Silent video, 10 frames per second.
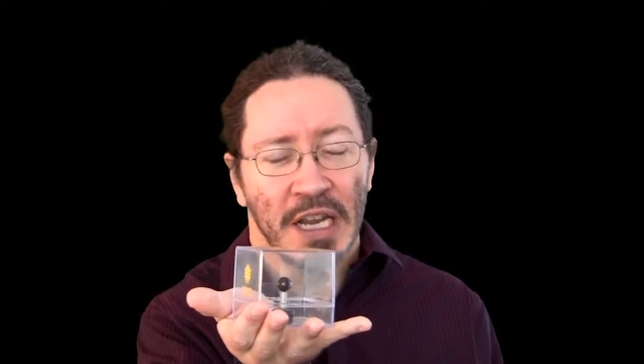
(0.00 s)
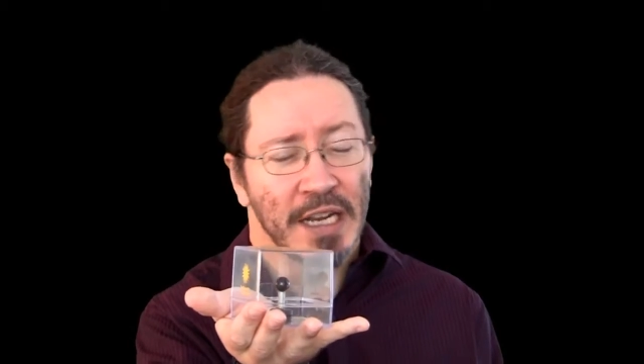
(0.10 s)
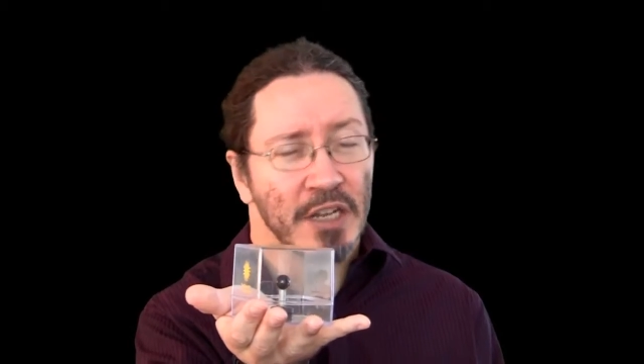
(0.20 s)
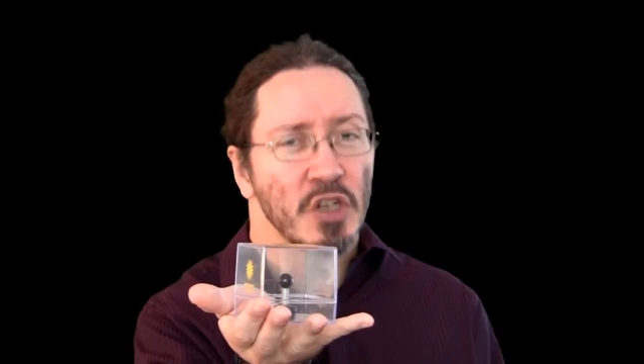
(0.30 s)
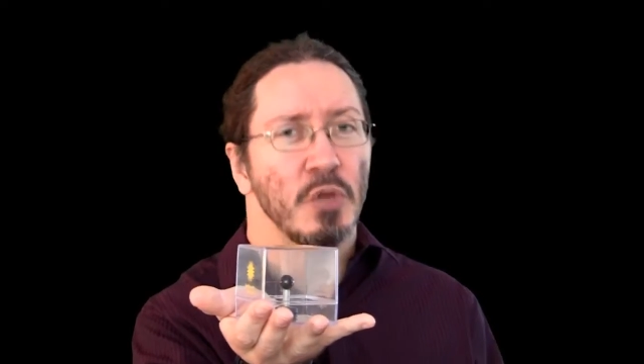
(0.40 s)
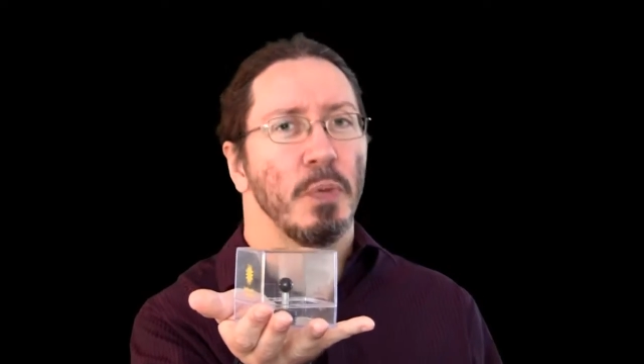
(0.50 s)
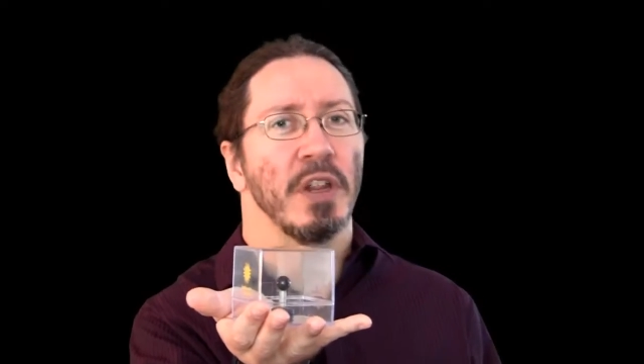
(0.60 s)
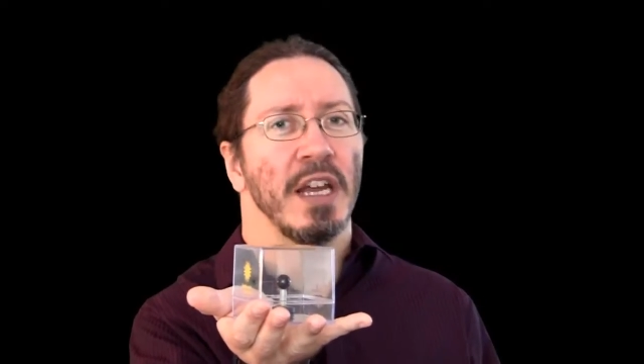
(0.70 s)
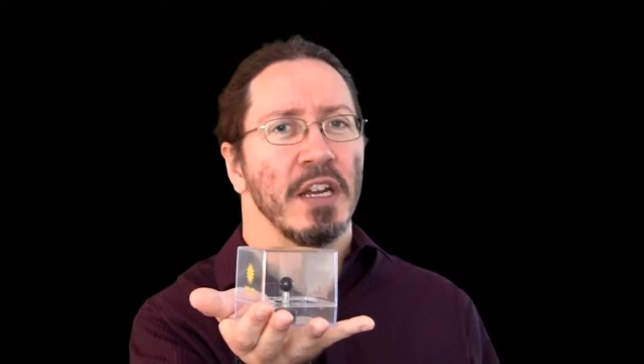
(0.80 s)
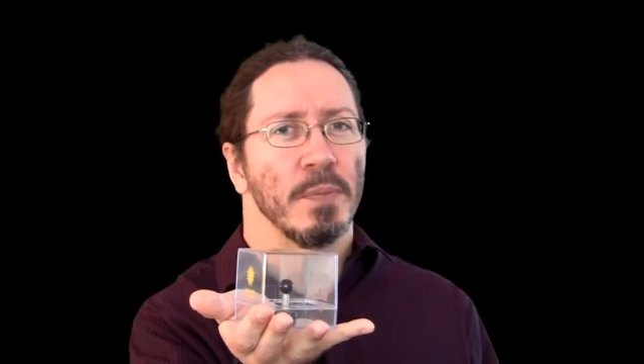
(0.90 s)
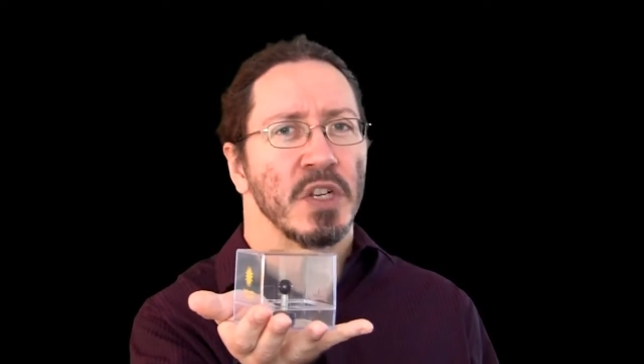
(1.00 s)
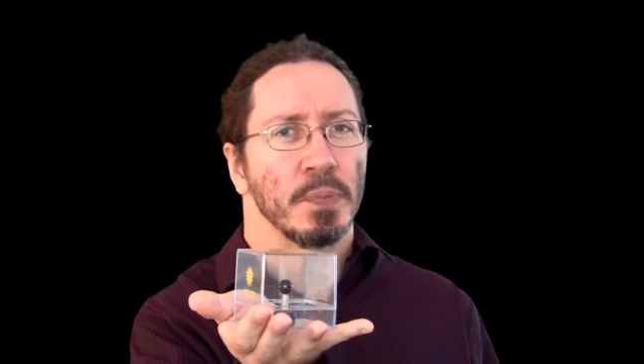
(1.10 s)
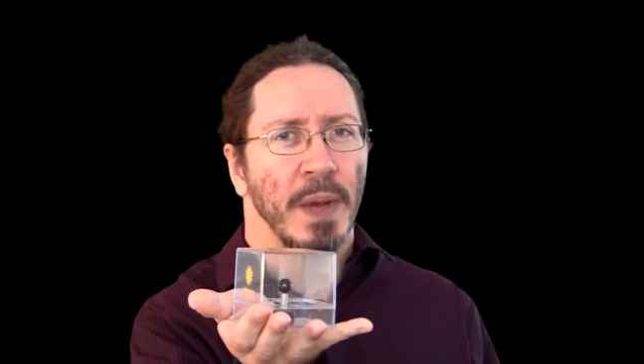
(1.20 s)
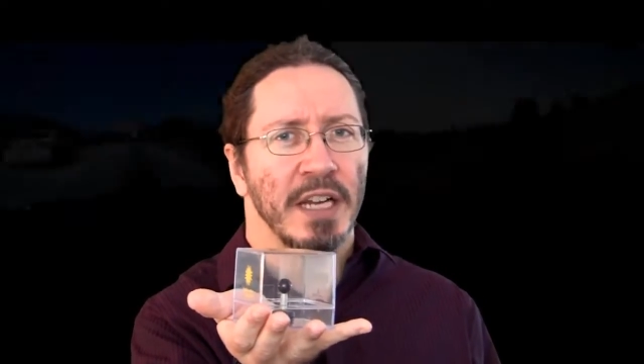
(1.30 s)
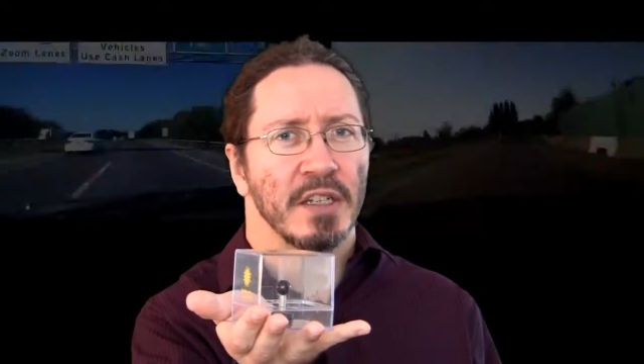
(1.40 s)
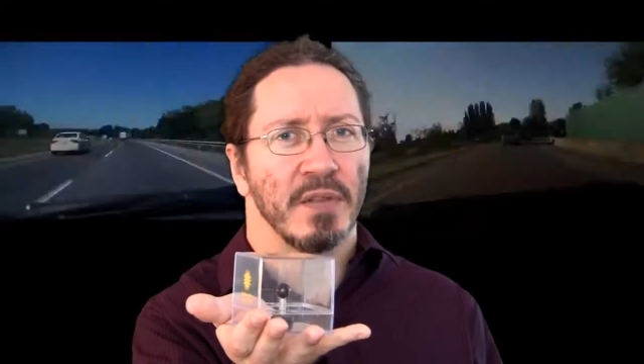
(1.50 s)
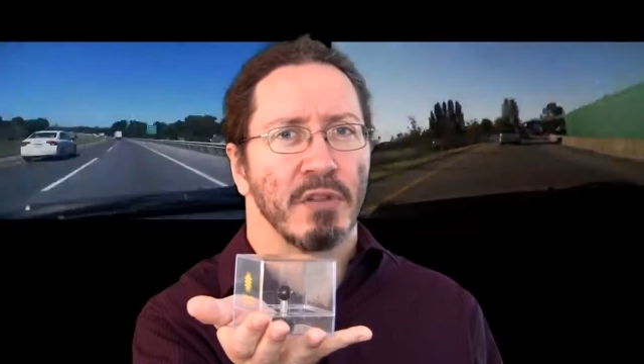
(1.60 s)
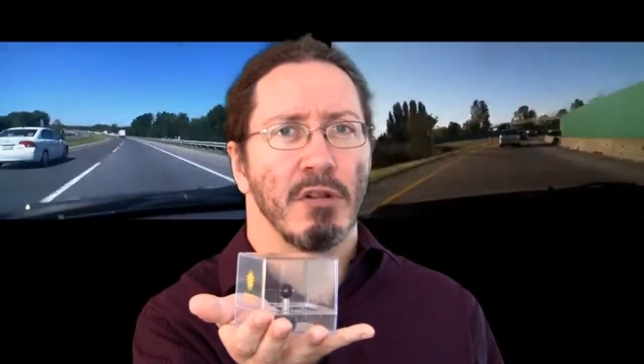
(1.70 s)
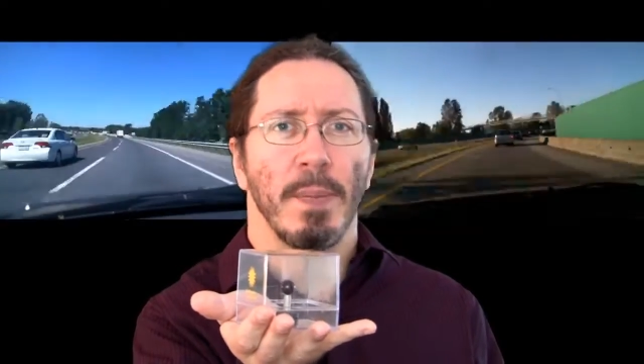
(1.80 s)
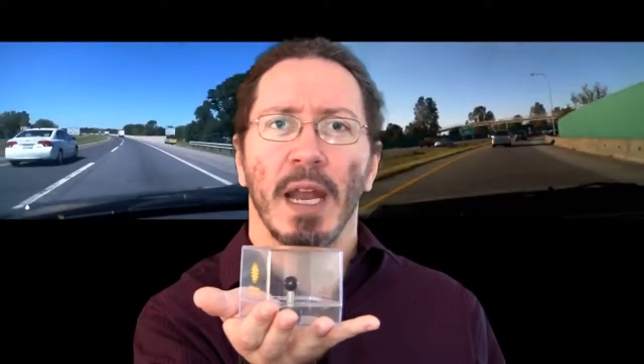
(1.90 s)
Now just to put that into perspective,
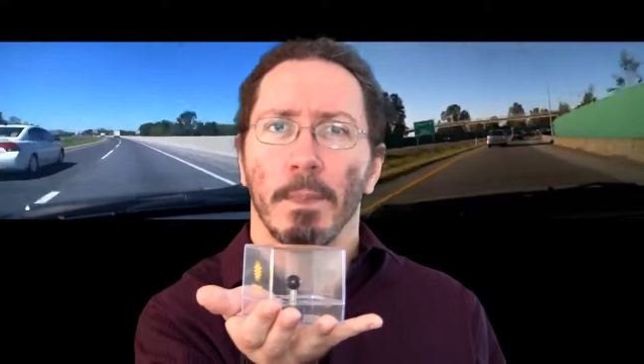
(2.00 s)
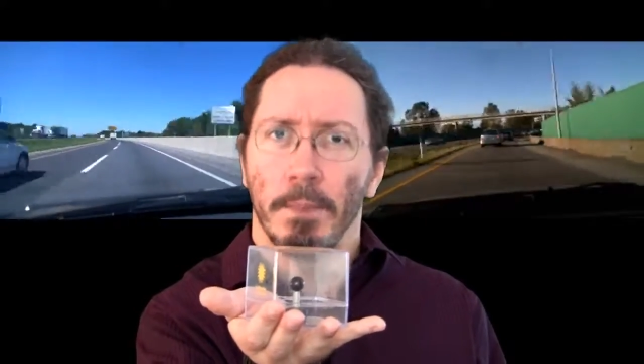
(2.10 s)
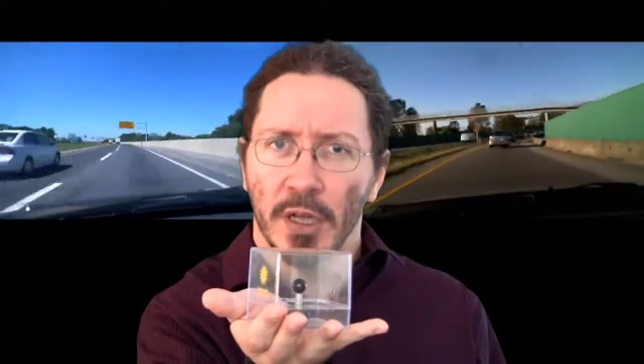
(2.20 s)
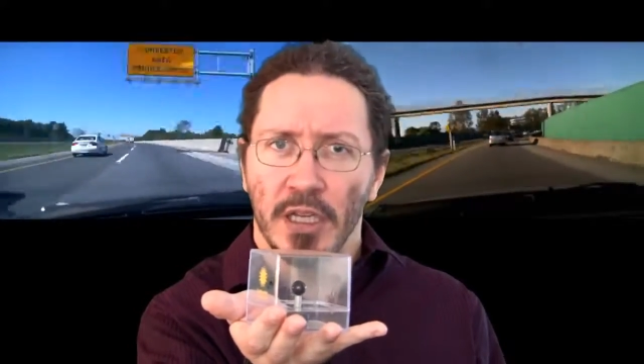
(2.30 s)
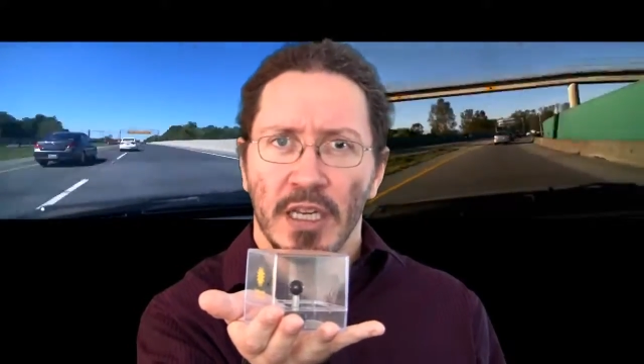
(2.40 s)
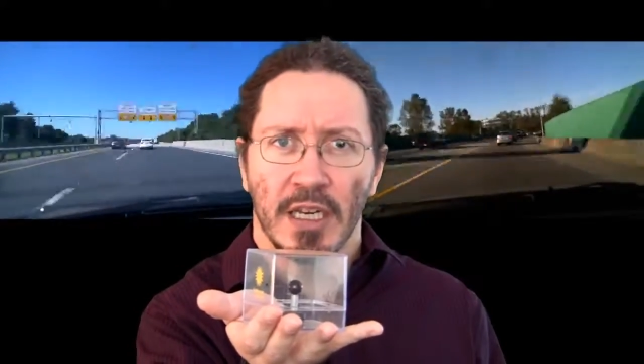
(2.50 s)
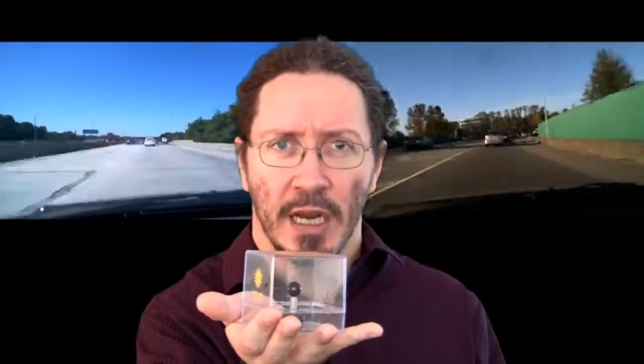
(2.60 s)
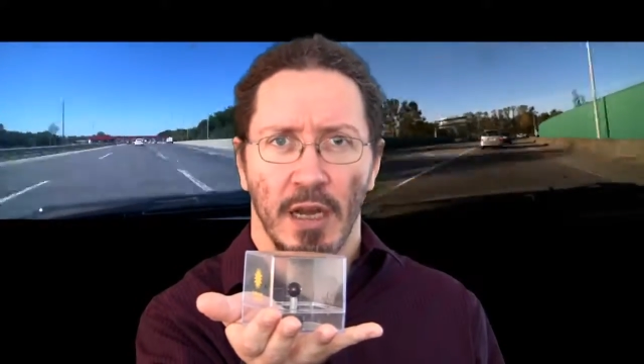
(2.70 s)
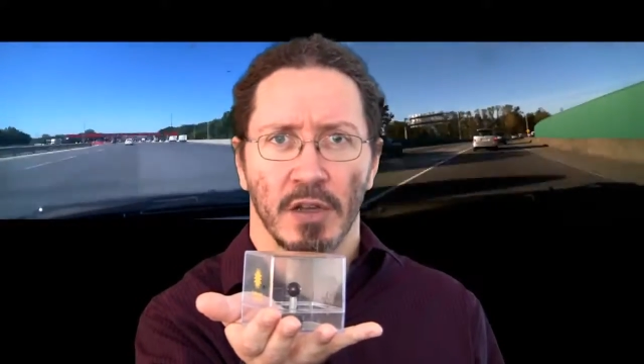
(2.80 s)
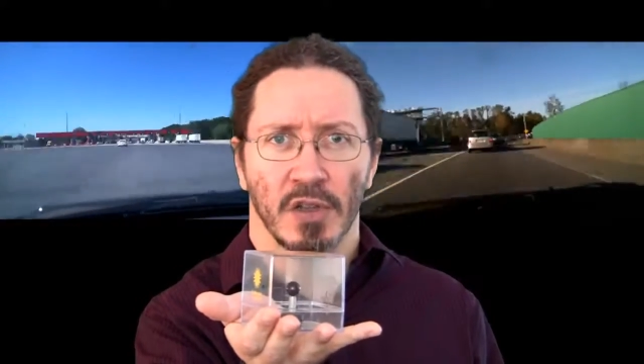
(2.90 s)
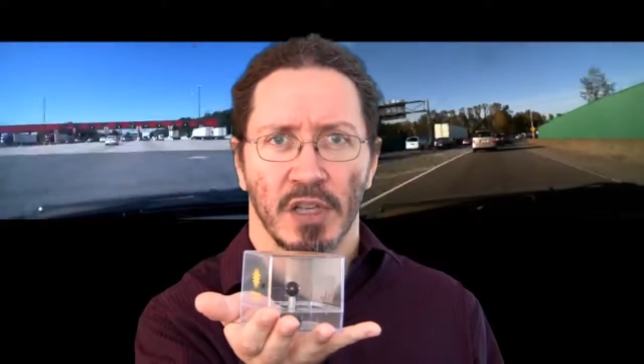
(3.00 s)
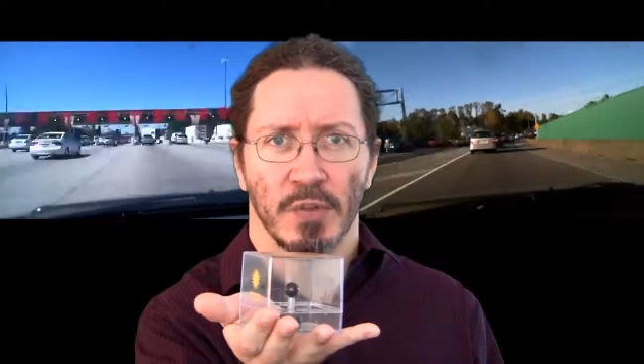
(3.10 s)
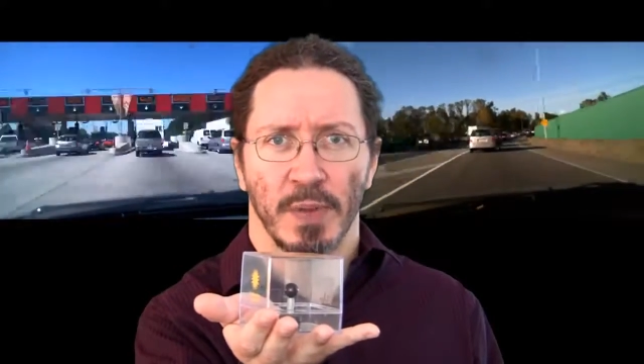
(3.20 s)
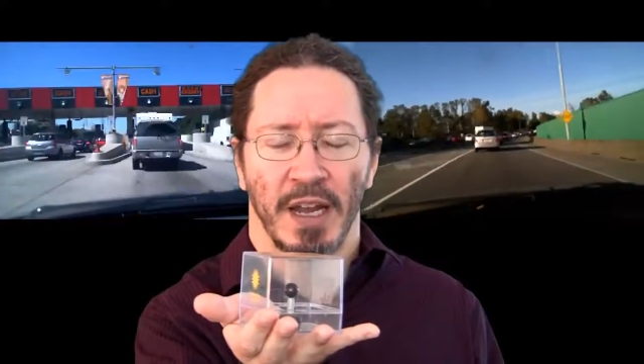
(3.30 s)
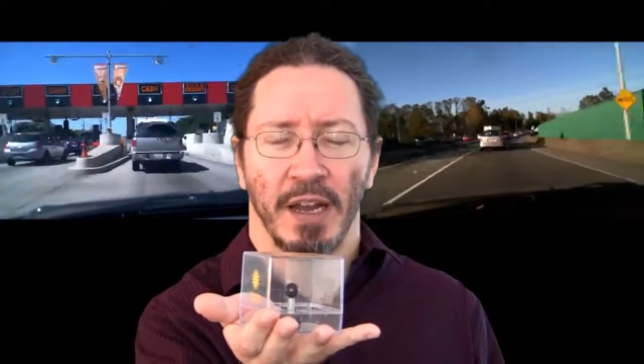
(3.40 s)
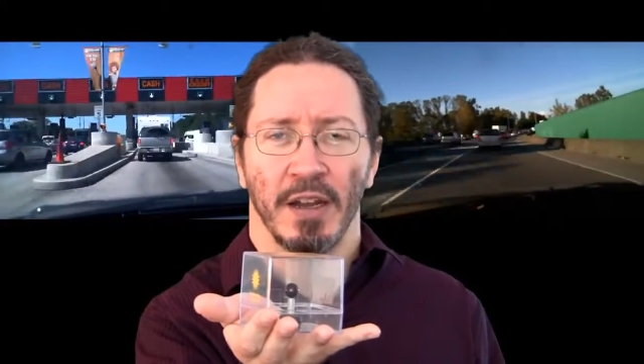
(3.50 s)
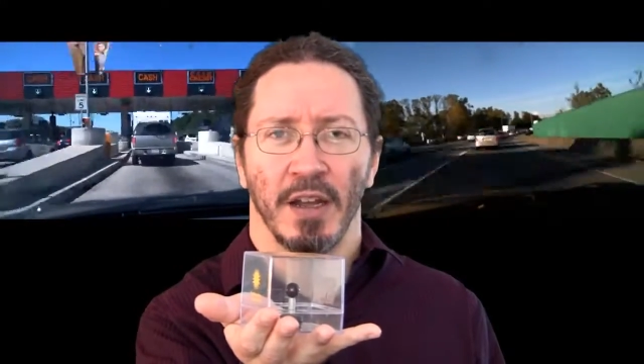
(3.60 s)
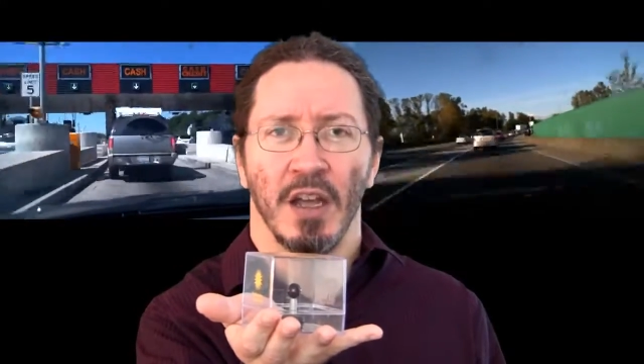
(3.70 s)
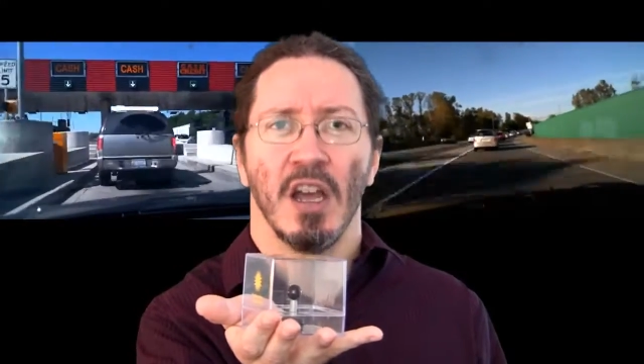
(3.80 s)
there are about 1 billion cars on this planet.